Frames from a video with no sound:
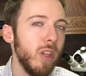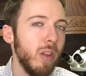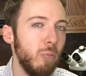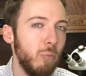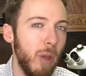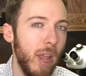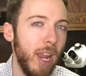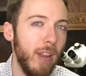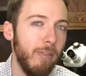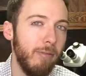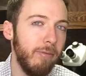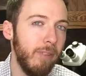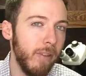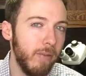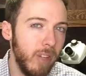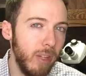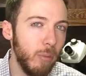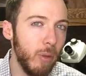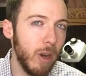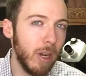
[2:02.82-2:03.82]
paid
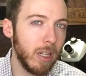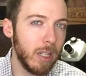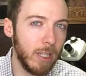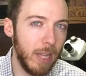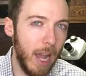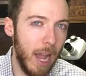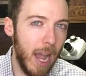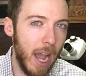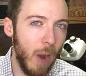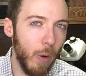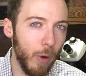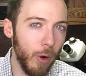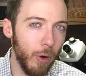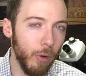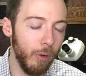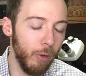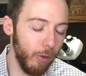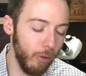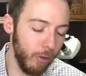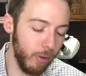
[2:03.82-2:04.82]
$50 an
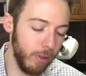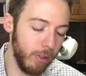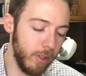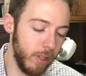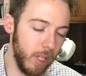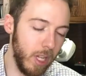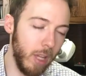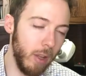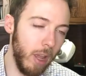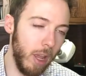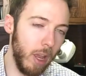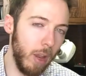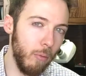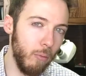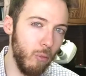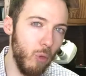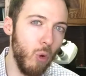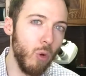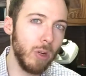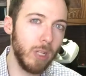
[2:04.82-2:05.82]
hour to get
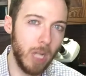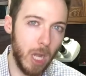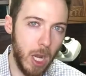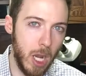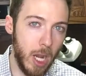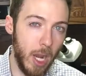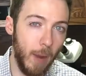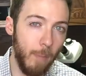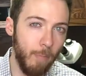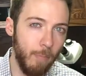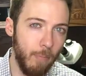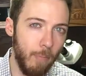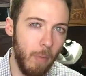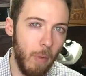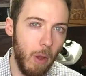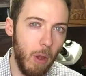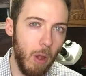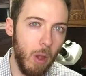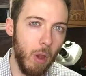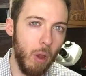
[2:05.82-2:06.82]
more time,
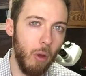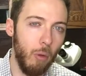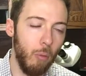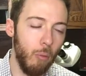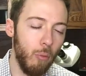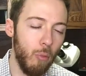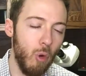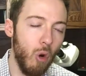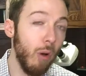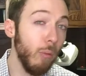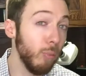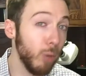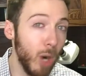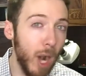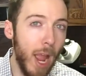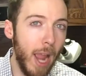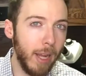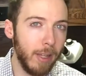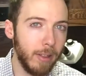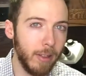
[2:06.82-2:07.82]
more
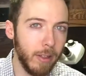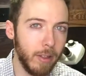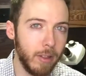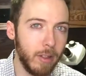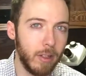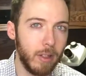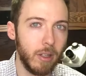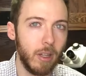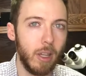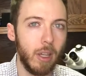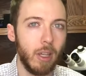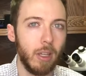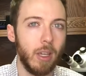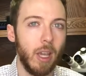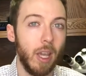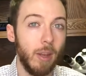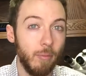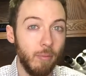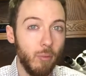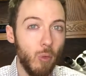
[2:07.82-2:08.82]
practice,
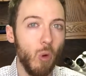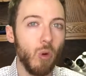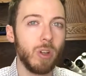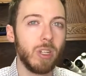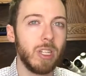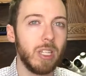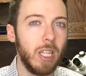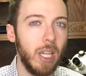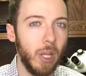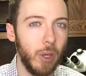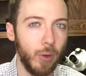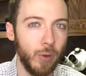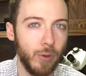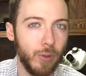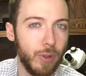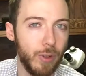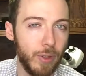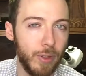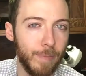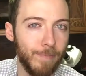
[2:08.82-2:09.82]
and more
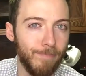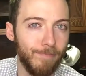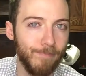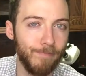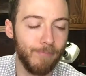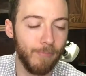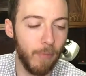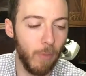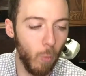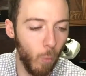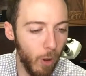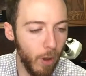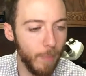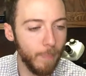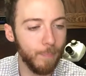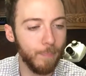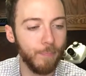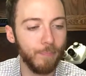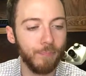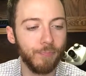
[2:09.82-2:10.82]
skills?
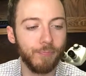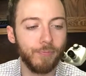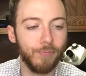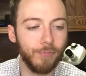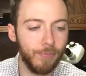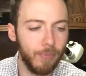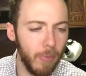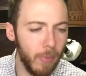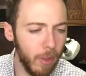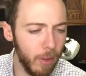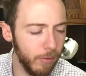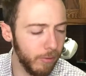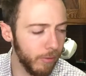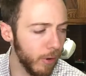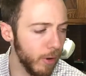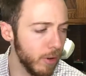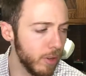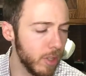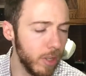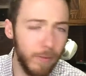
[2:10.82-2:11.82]
Well,
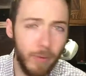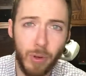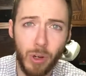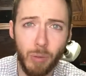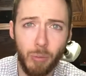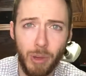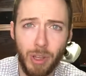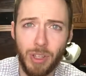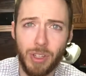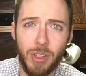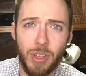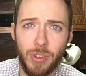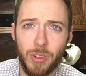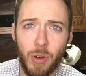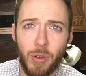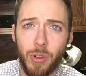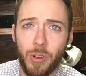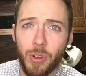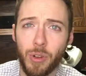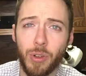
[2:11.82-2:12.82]
first, if you're a business
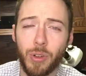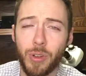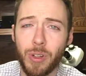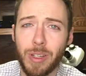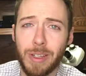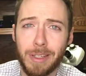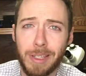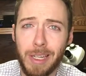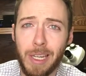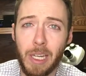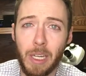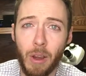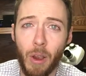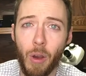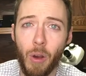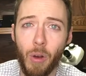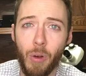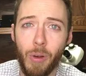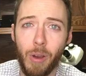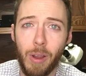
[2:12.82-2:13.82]
owner or a
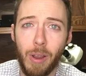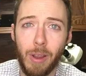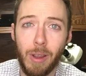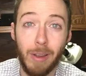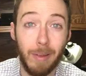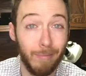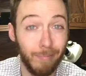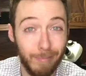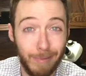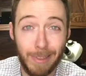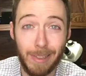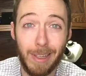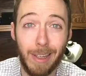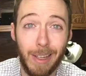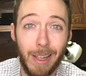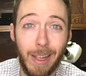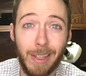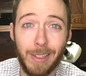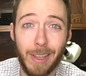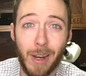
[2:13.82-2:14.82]
CEO,
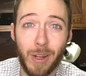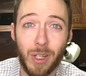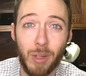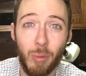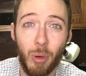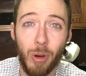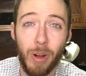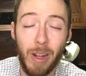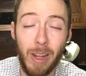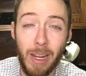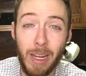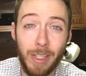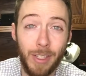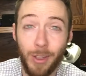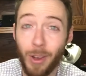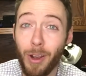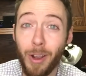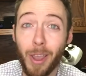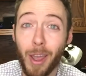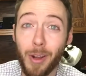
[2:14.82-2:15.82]
it's actually pretty easy.
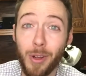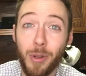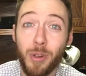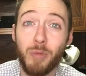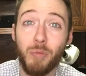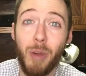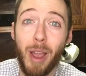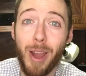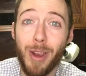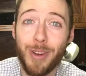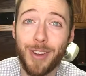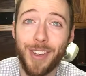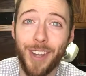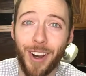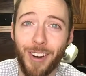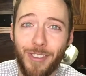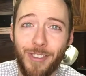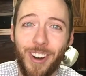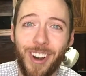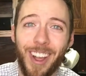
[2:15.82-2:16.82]
All you got to do is pay
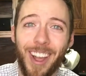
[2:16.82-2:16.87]
yourself.